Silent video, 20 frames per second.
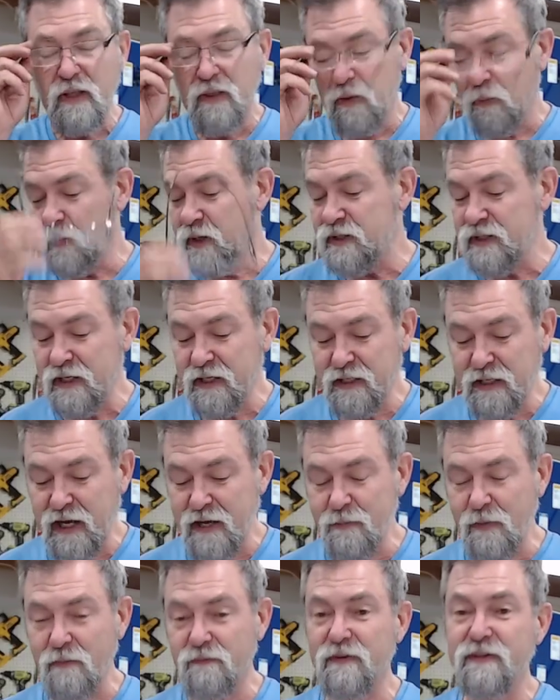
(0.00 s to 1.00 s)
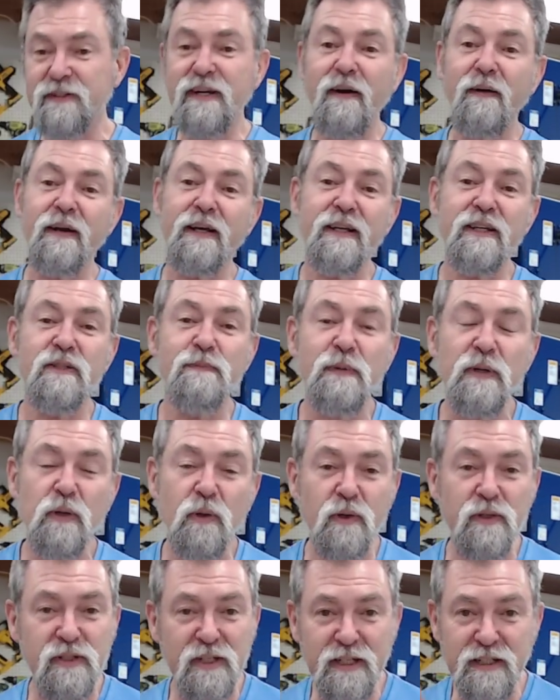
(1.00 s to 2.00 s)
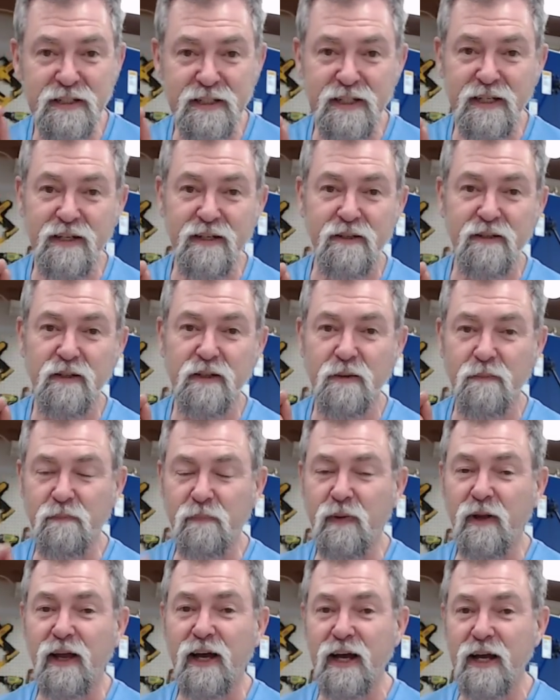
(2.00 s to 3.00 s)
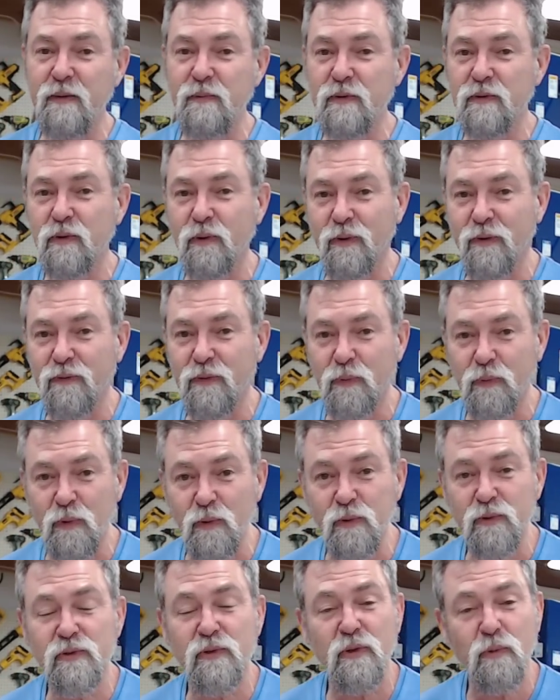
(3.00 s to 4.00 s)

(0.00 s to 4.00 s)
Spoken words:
it came up for Derek is because he did comply with all of the rules.